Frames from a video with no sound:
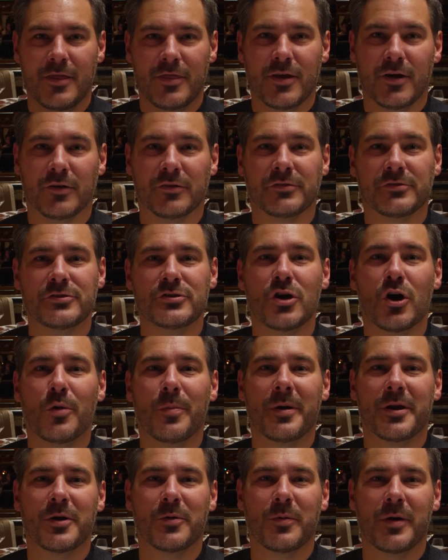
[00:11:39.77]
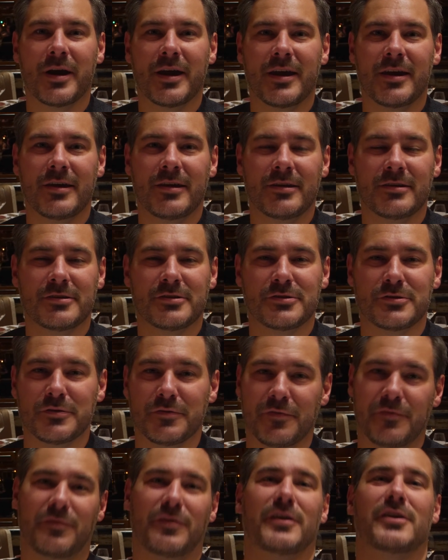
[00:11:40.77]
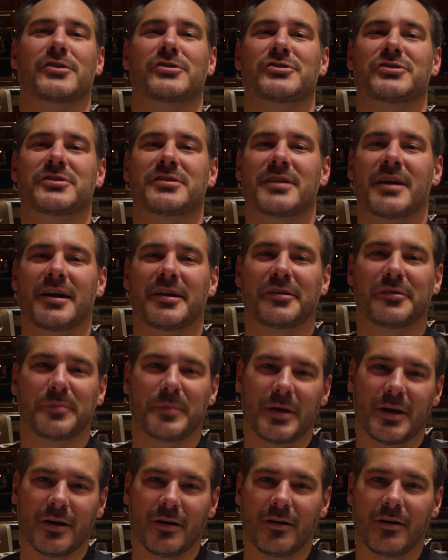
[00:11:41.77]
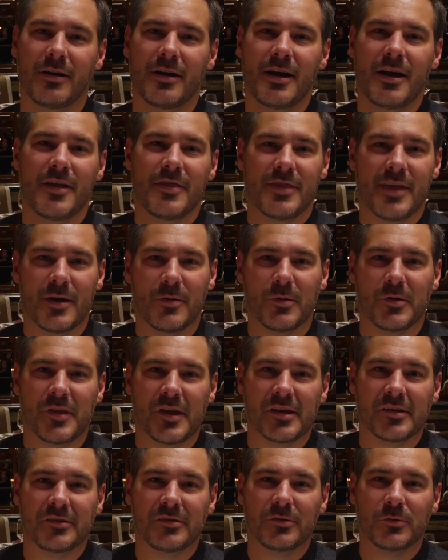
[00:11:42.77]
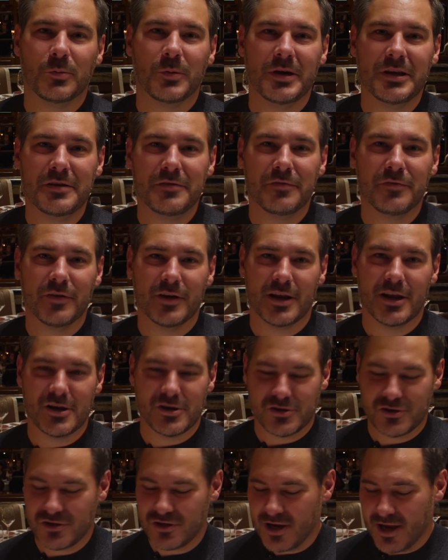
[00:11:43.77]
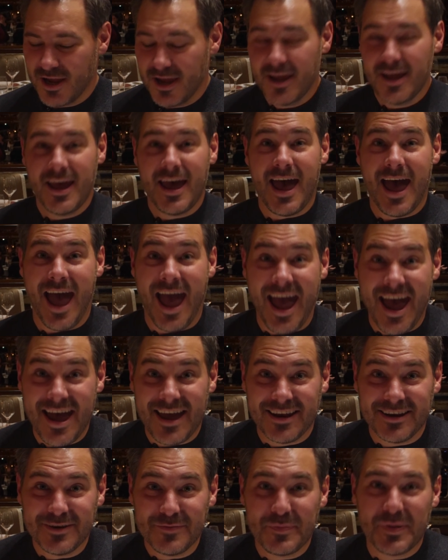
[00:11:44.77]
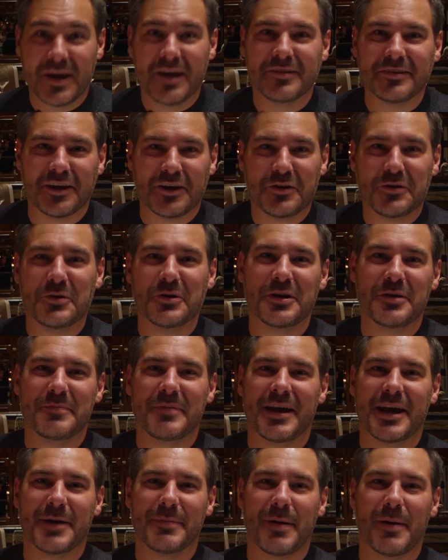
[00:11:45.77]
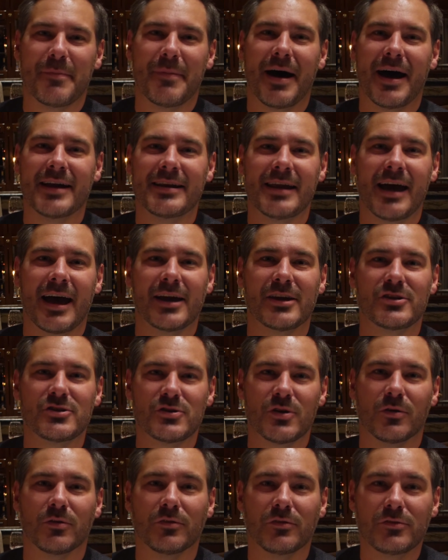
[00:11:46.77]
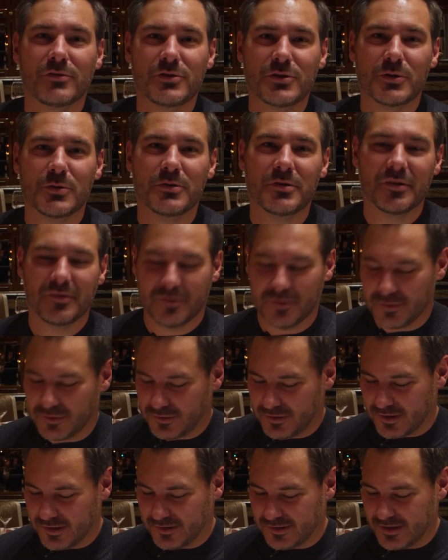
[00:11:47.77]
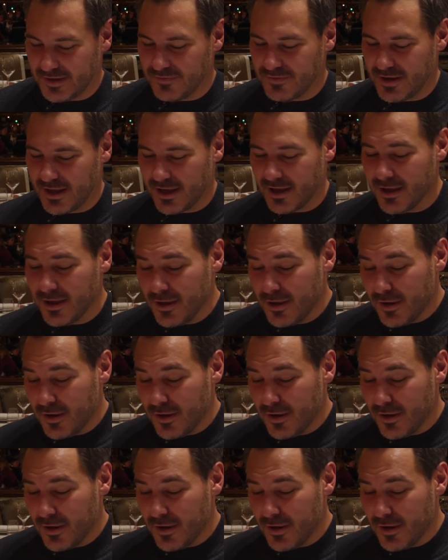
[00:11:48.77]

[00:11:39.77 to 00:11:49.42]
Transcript: There is no better way to finish tonight's meal than with a sweet finish. And because I couldn't make up my mind, I chose two desserts this evening.